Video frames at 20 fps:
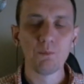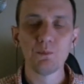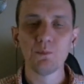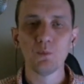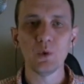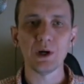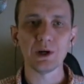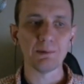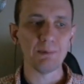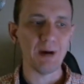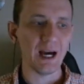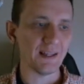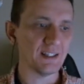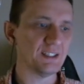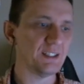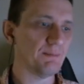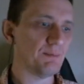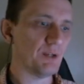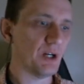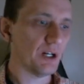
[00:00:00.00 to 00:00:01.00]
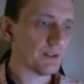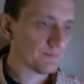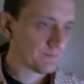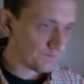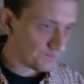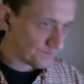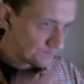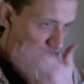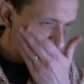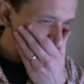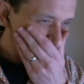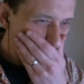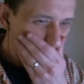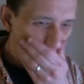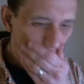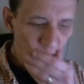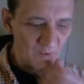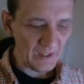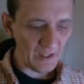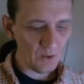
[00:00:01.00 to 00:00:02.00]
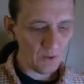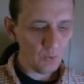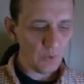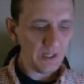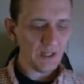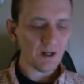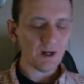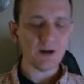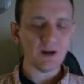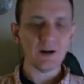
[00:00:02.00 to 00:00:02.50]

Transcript: Welcome back. This is M-Dog. We are